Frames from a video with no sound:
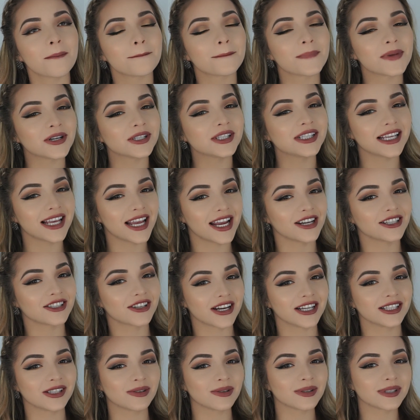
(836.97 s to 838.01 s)
Mercier
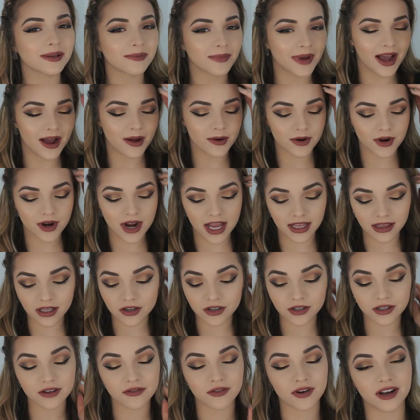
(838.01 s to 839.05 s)
translucent powder. I
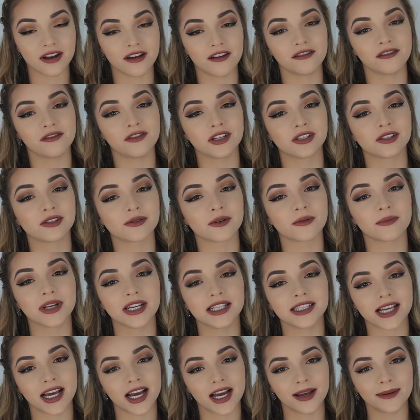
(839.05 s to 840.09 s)
literally run out of it so
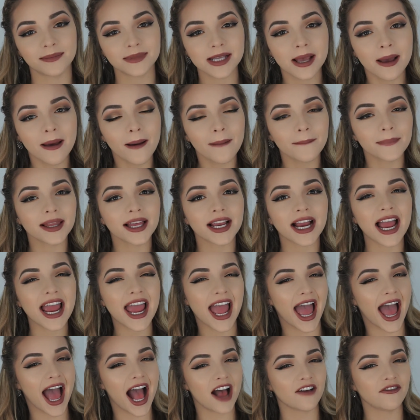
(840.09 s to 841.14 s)
many times, but like I
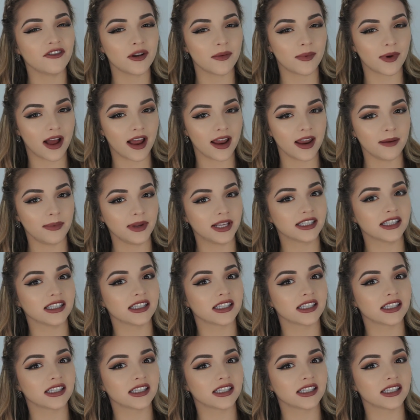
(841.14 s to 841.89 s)
have to buy it. It's